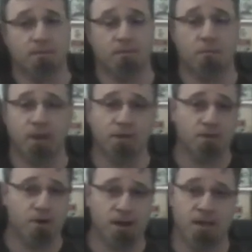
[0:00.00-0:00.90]
Quick and
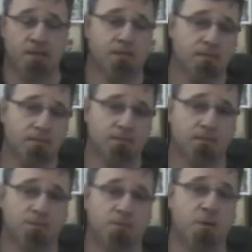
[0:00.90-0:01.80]
dirty,
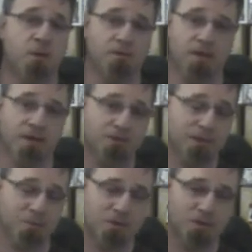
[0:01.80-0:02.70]
Throne of Angels
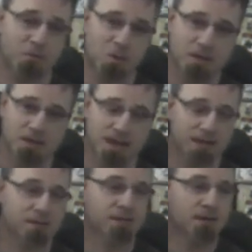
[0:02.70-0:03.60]
episode
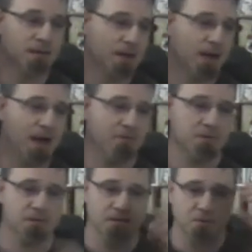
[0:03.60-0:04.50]
26.
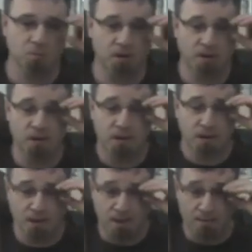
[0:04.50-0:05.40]
Obviously this one,
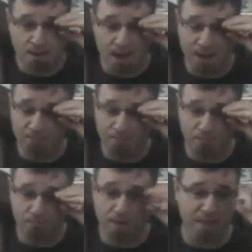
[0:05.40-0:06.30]
I
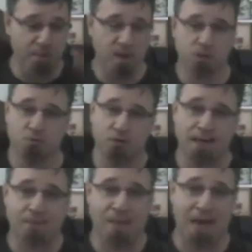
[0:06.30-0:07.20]
rampage through it
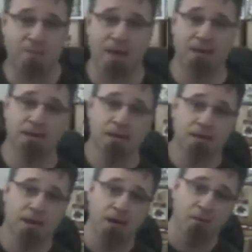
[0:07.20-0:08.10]
like a madman.
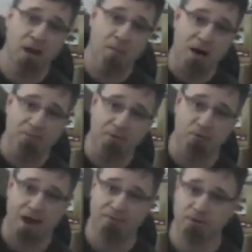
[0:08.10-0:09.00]
When I'm off and
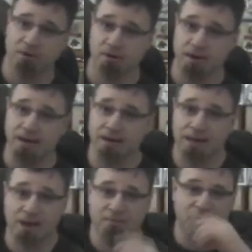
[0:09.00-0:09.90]
traveling or needing to
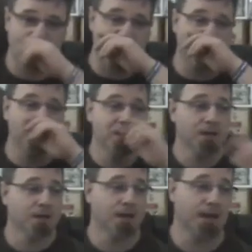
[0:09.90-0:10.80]
get off and travel,
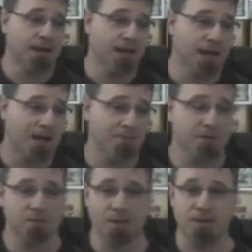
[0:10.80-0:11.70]

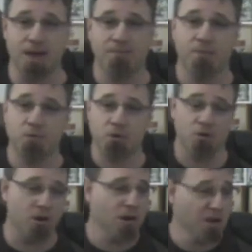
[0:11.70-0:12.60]
obviously my time frame is
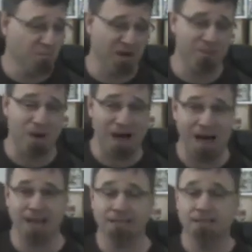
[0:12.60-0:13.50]
short, but I'm
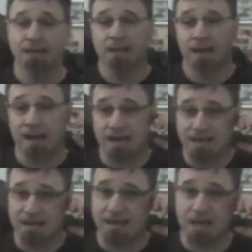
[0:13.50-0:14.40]
behind and I need
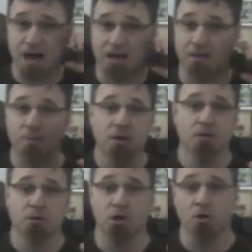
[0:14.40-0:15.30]
to get caught up.
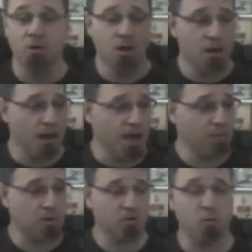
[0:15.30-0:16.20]
So
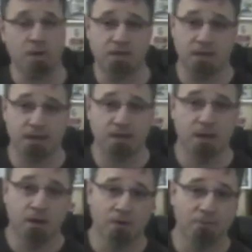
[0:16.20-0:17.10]
episode
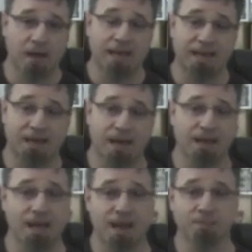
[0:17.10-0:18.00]
26, hopefully I get it
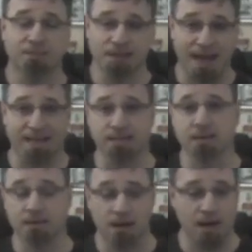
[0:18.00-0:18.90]
cut and up tonight.
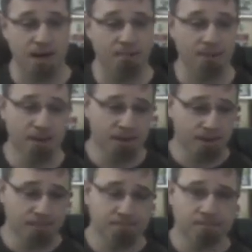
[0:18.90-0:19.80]

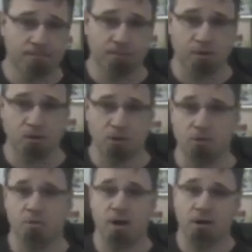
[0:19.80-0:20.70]
For those of you
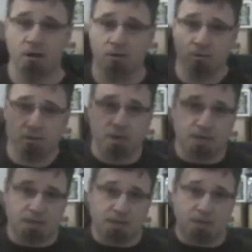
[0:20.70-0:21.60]
that want to know,
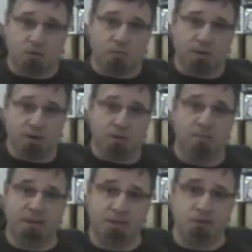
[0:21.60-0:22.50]
yes, it's Scooby-Doo
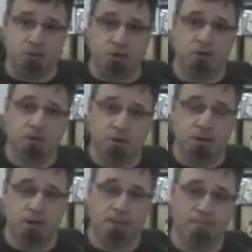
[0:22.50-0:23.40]
on my t-shirt.
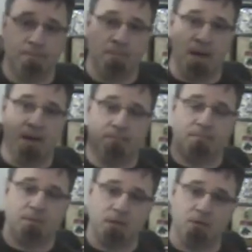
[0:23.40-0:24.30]
My
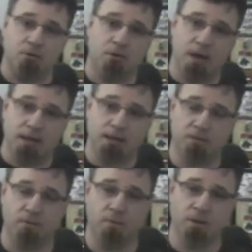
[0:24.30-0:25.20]
6-year-old got this
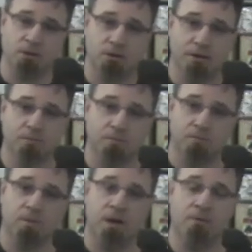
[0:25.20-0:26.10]
for me and she loves
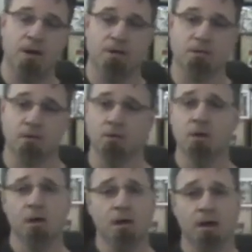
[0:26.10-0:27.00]
when I wear it. So
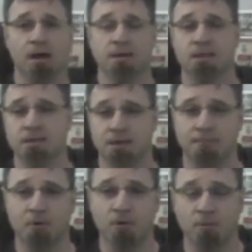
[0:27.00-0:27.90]
since
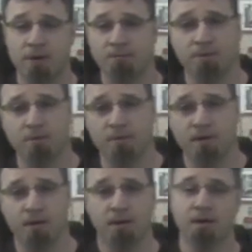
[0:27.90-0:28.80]
I'm going away for
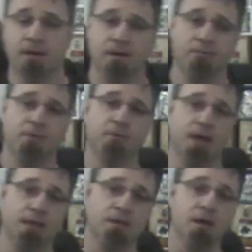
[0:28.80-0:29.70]
a few
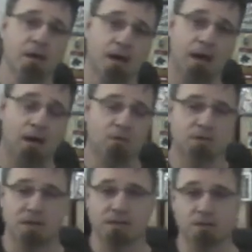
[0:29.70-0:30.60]
days, I
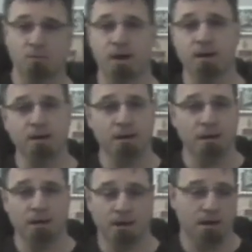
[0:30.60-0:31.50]
always tend to wear
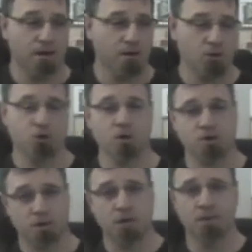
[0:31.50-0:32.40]
her
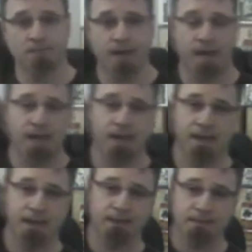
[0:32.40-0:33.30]
shirts,
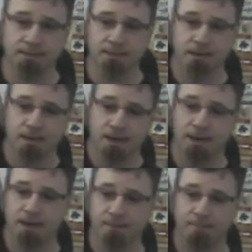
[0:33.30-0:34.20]
and
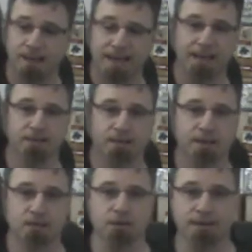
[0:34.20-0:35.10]
I get
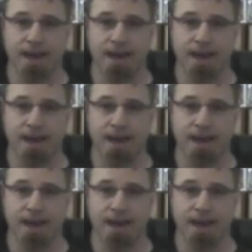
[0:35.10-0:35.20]
lots of good